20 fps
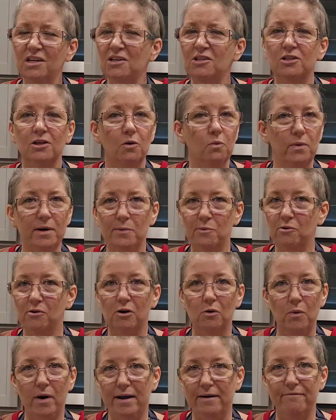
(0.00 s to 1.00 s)
So we
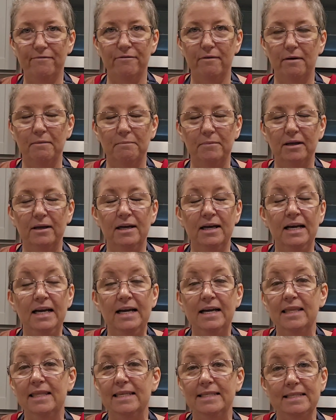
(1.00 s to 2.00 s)
were away from
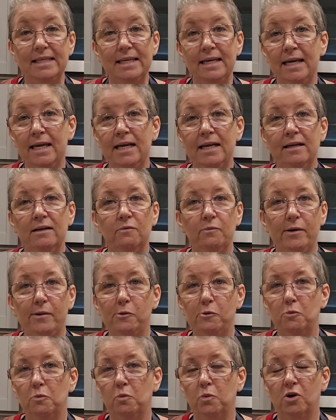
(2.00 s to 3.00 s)
the city and
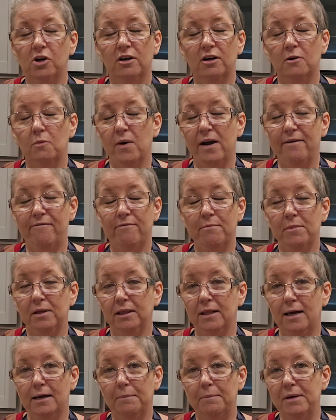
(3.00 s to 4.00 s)
we were away from a
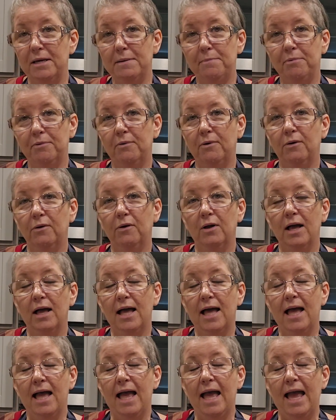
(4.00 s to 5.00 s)
lot of people,
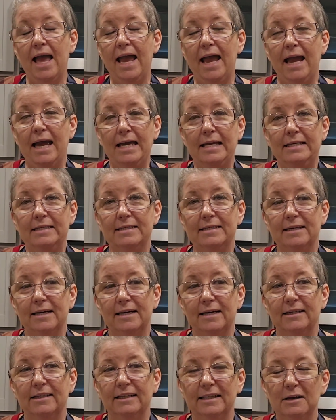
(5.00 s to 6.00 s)
and
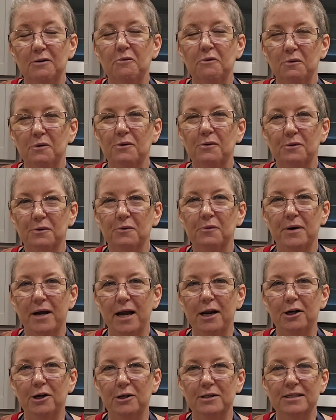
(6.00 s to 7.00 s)
we
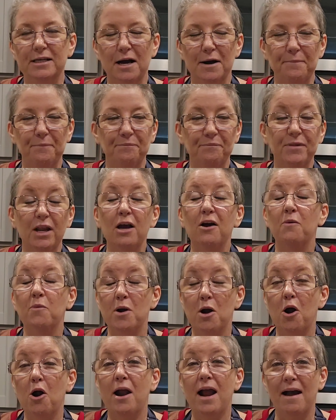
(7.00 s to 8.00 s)
had a good time.
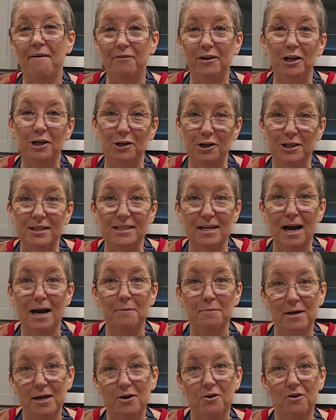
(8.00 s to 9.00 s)
We are having a good
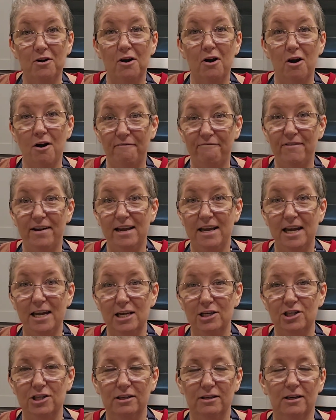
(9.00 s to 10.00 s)
time here on
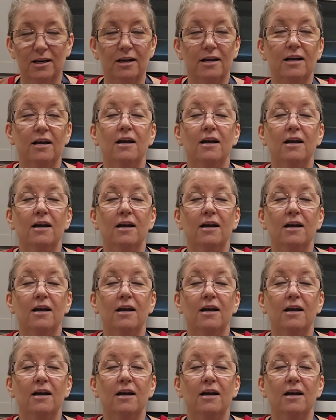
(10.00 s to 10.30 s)
vacation.